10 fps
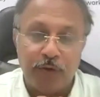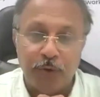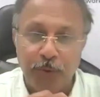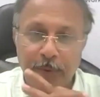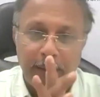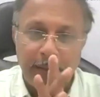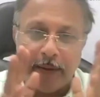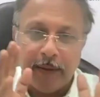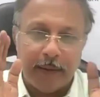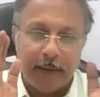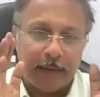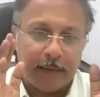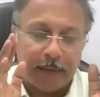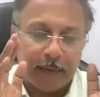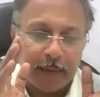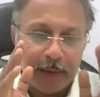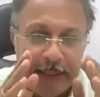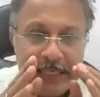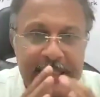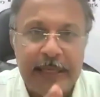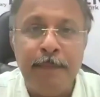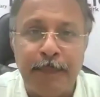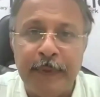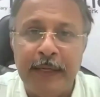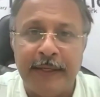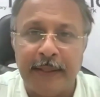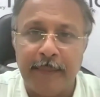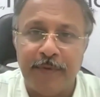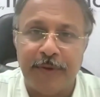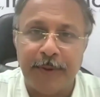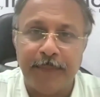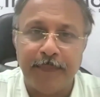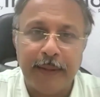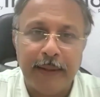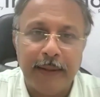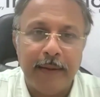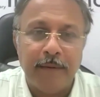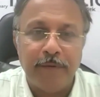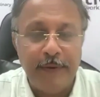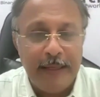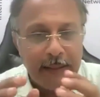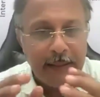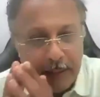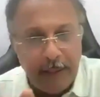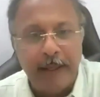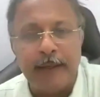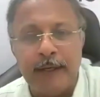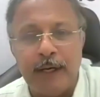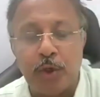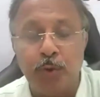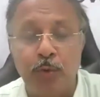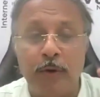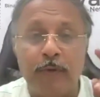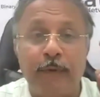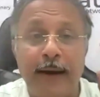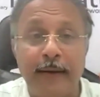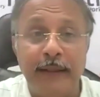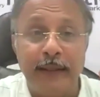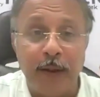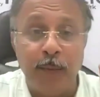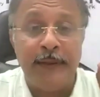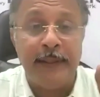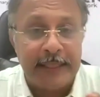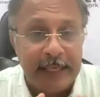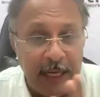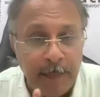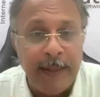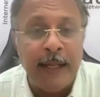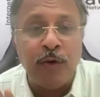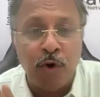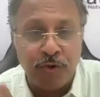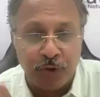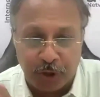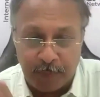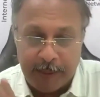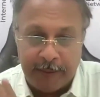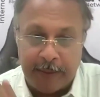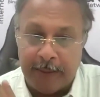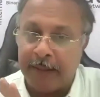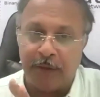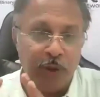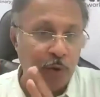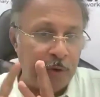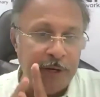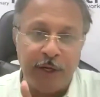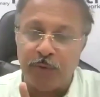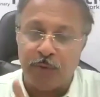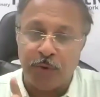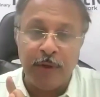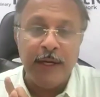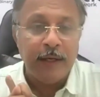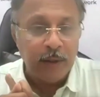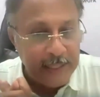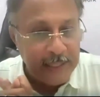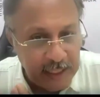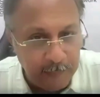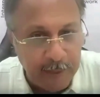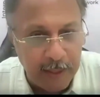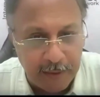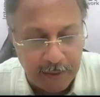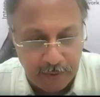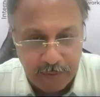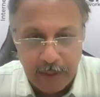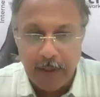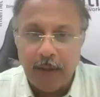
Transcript: So in simple terms, we created a tool where even the email goes automatically. You don't need to know his email address.